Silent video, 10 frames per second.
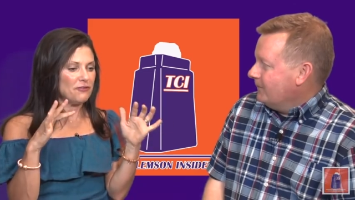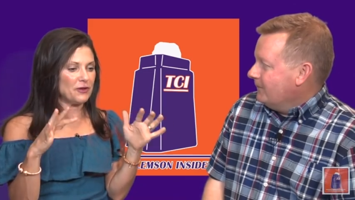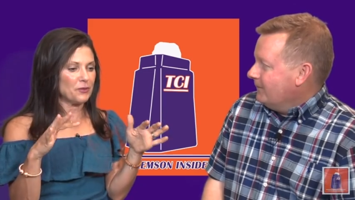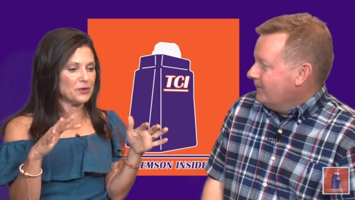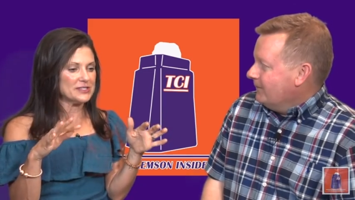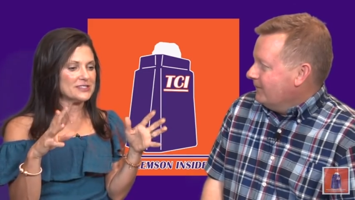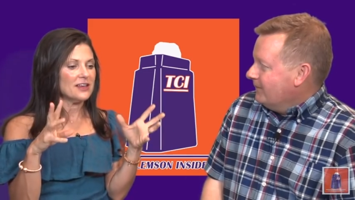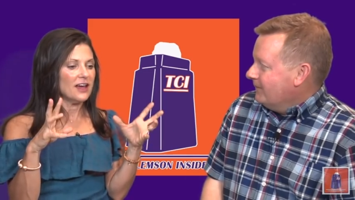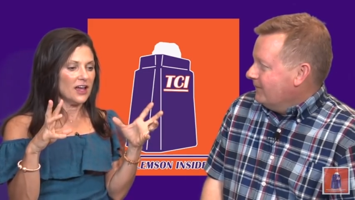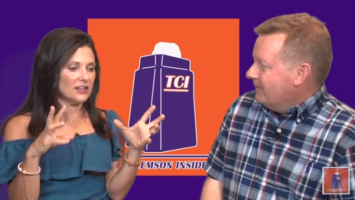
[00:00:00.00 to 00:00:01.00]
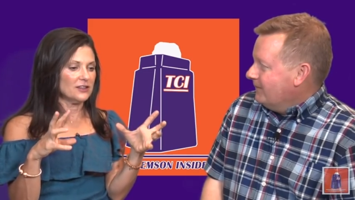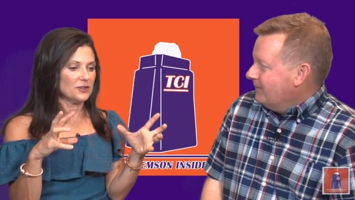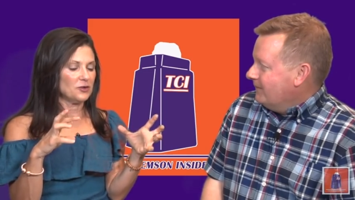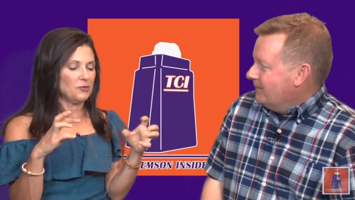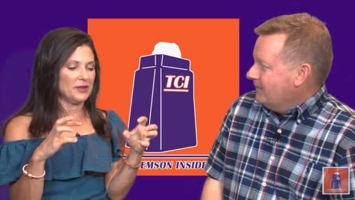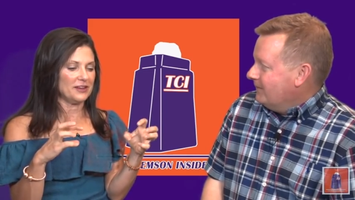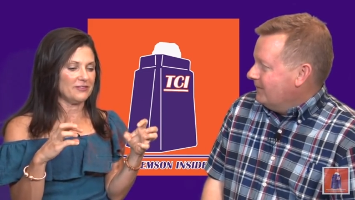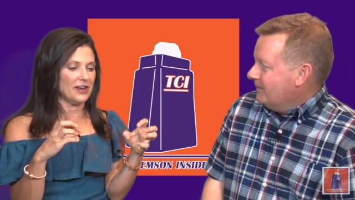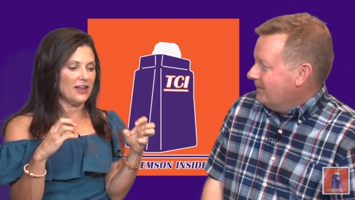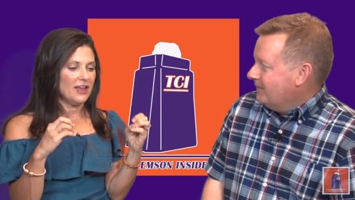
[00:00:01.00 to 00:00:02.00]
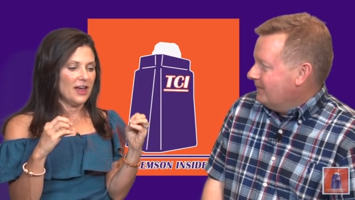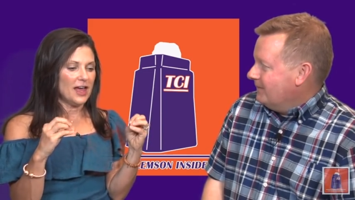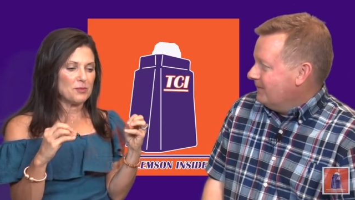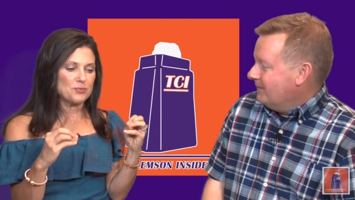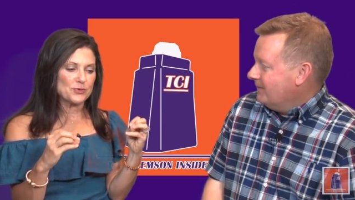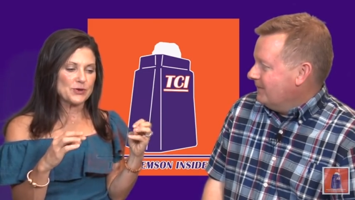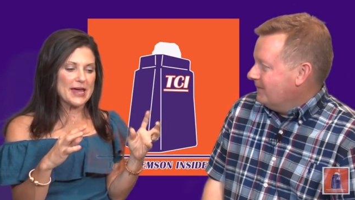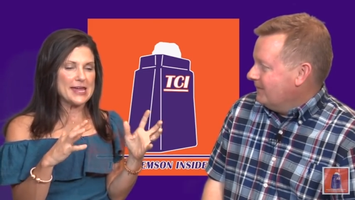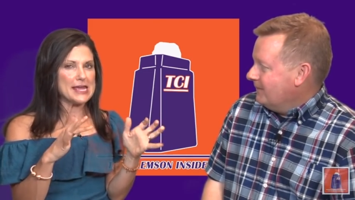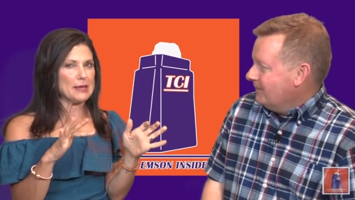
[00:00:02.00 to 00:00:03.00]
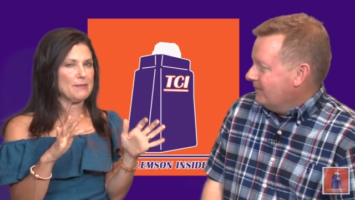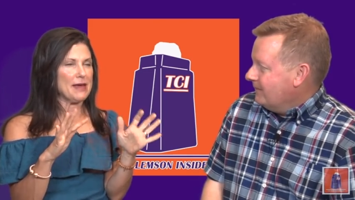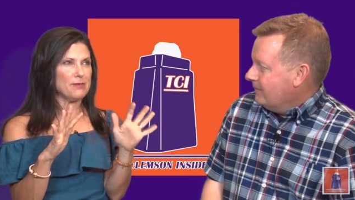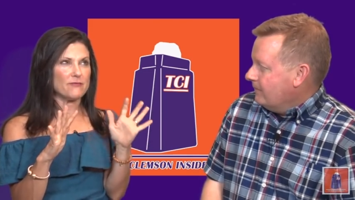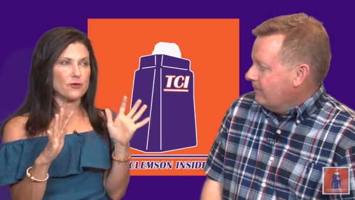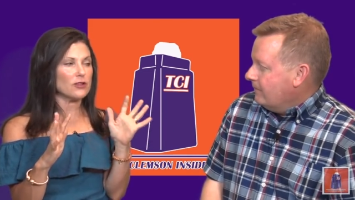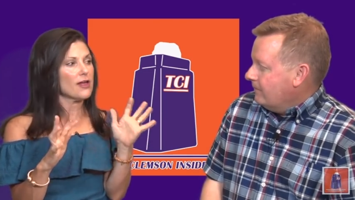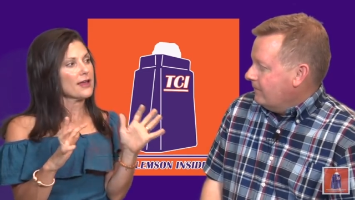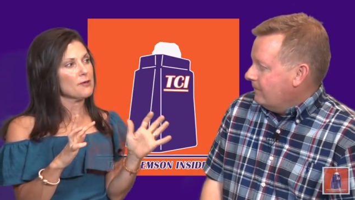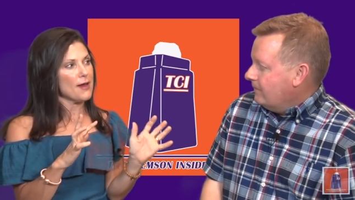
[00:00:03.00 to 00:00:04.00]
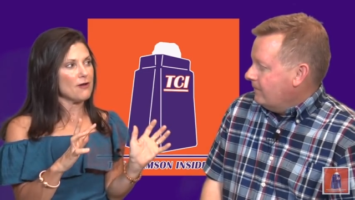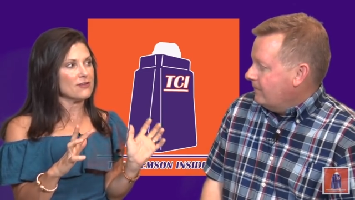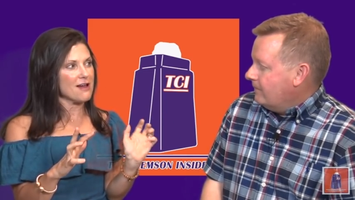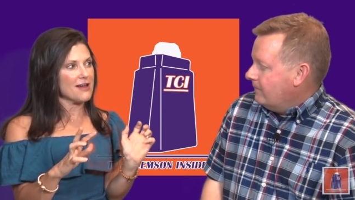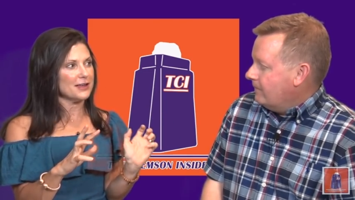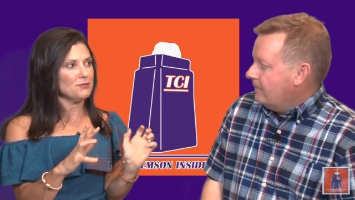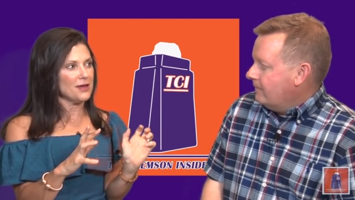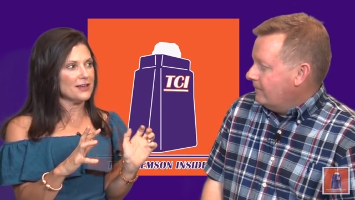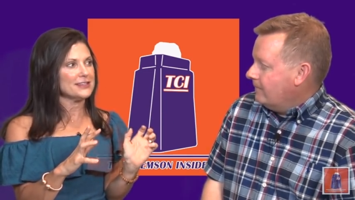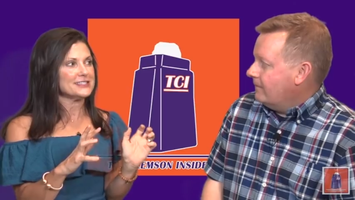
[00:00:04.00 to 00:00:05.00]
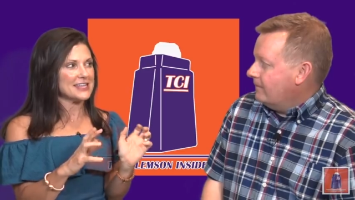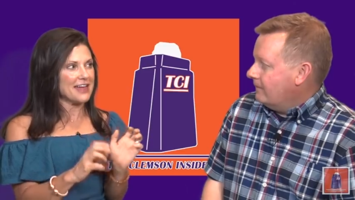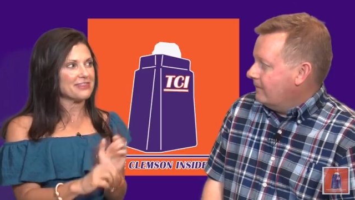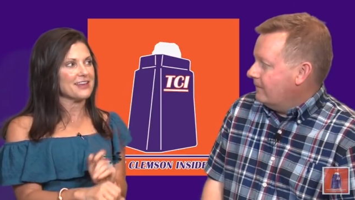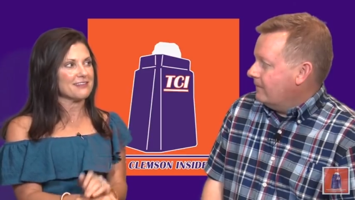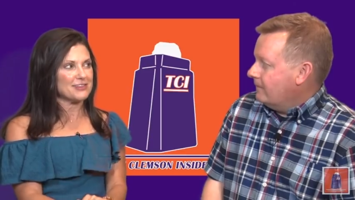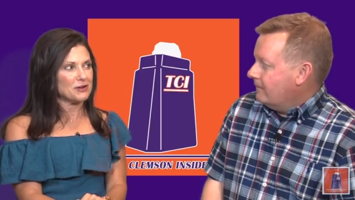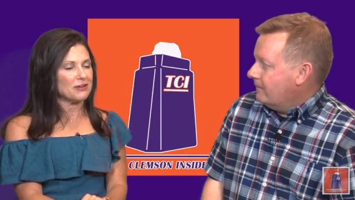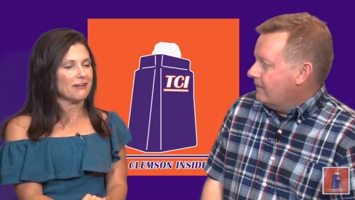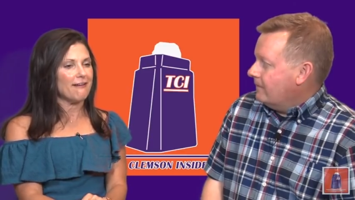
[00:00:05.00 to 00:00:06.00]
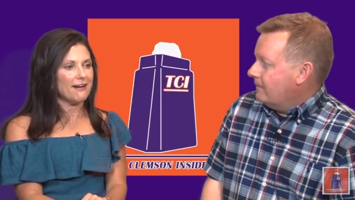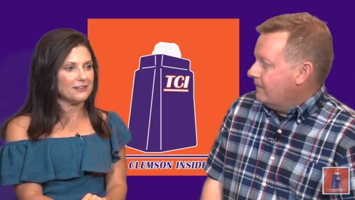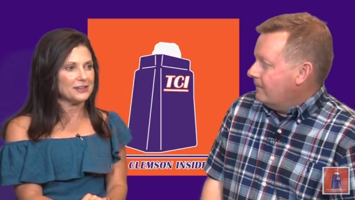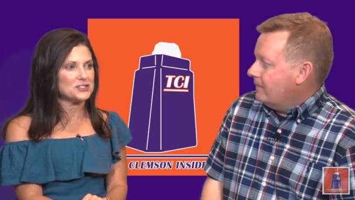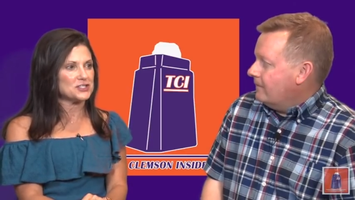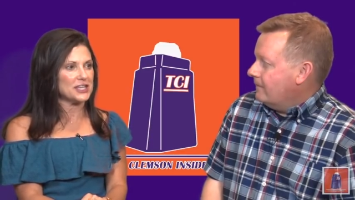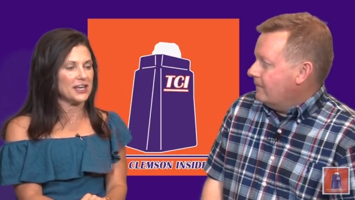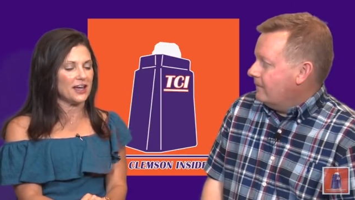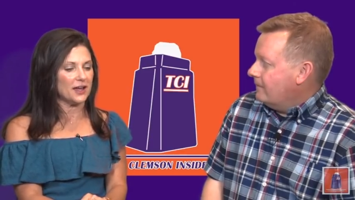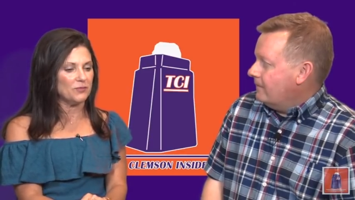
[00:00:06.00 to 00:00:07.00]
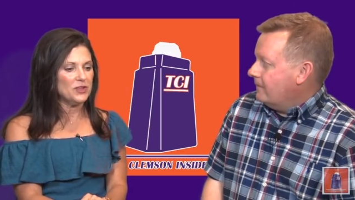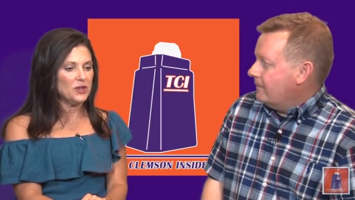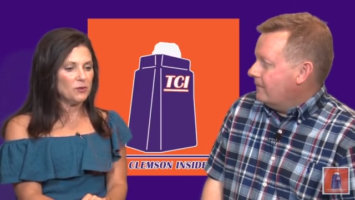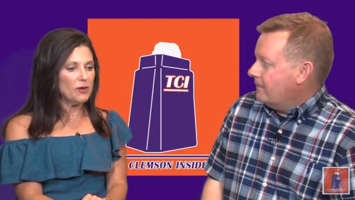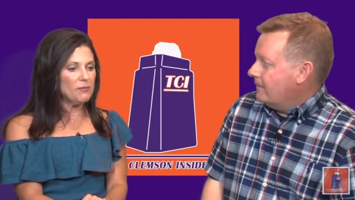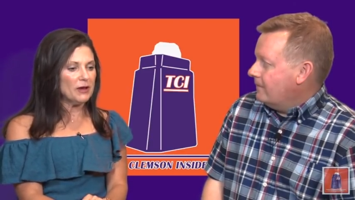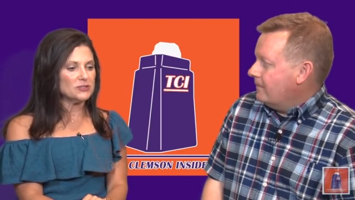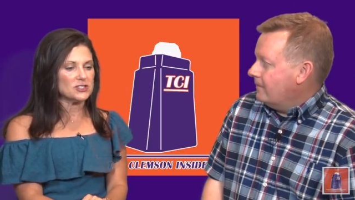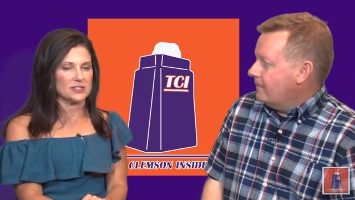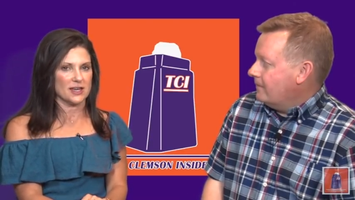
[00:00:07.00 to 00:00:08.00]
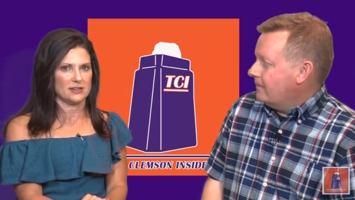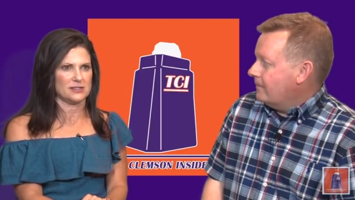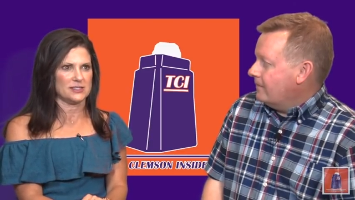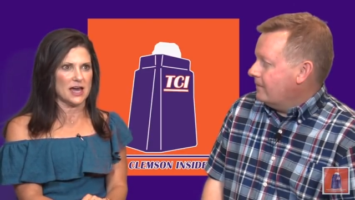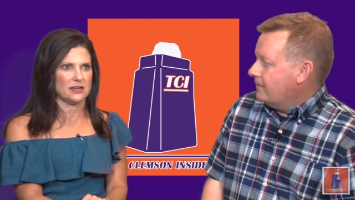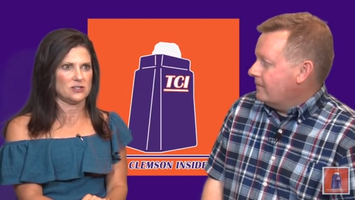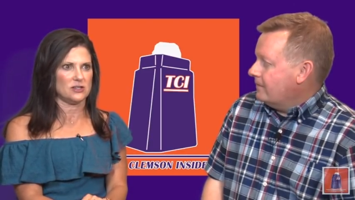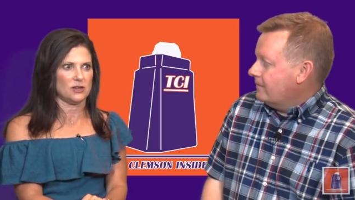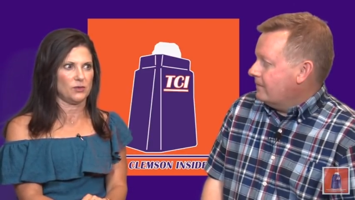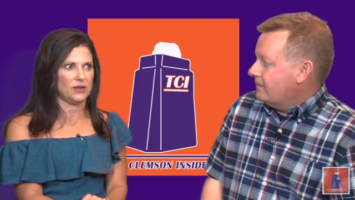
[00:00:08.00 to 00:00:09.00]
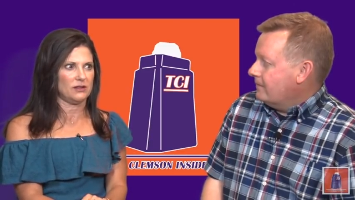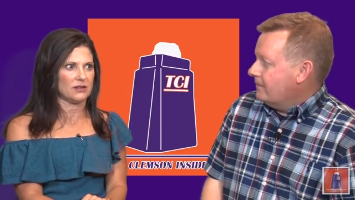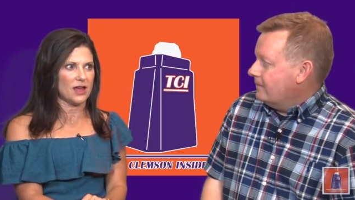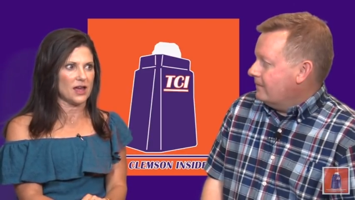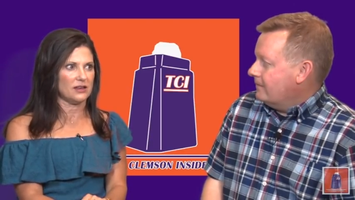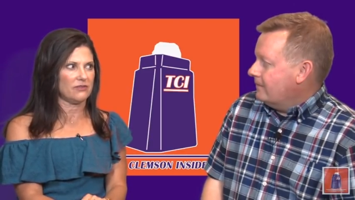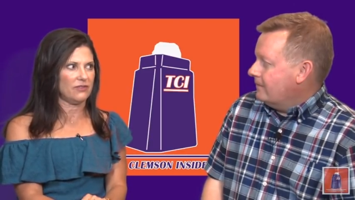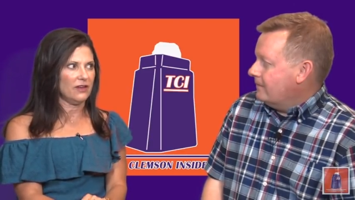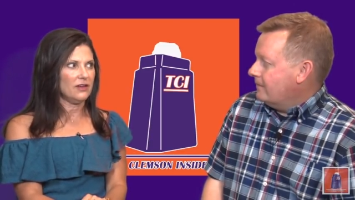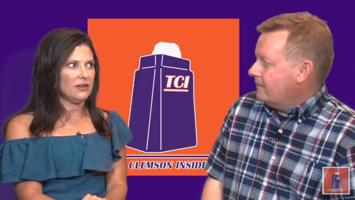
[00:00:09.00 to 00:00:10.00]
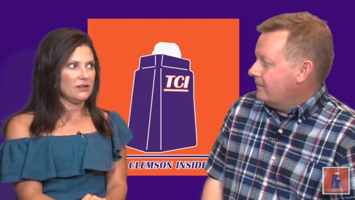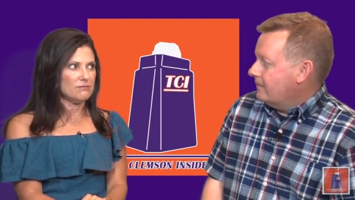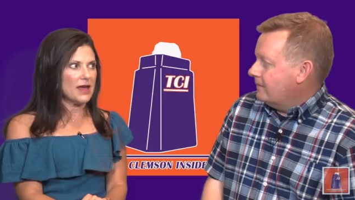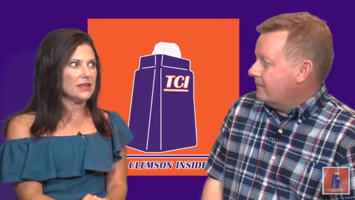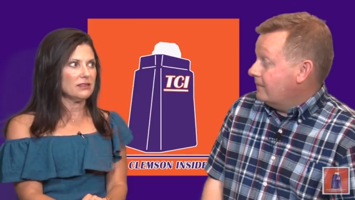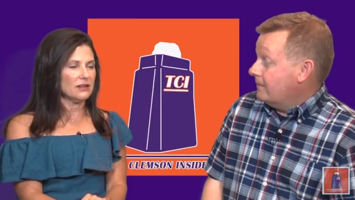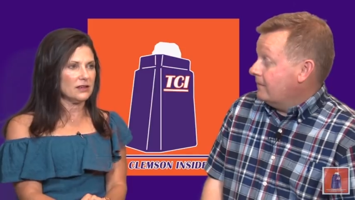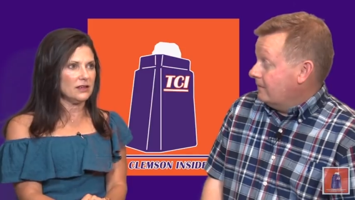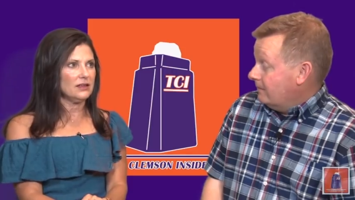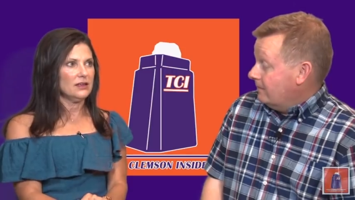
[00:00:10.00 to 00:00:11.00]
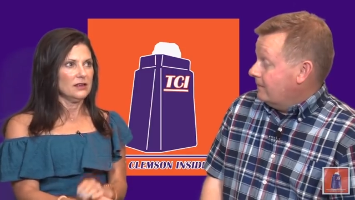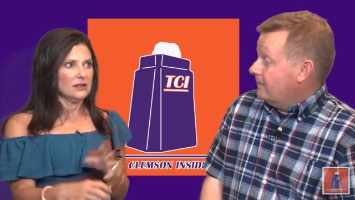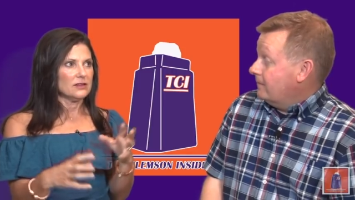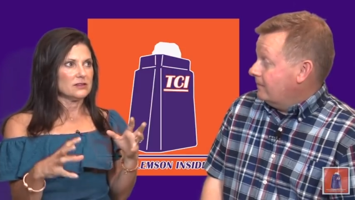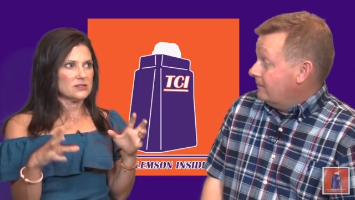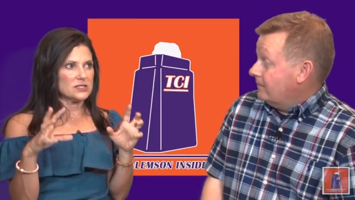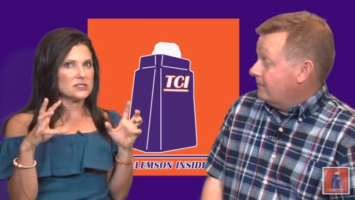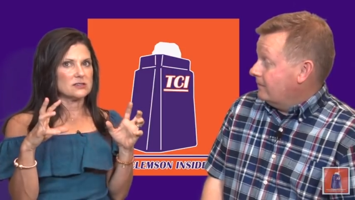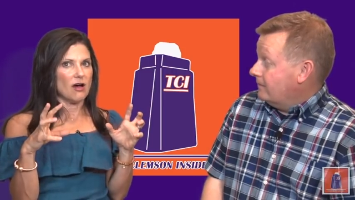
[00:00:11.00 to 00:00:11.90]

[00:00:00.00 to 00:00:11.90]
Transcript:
Speaker 1: there was a little bit of a, a break, maybe for like about nine months, I think, there in college, that um, we both just kind of decided, you know, we kind of mainly just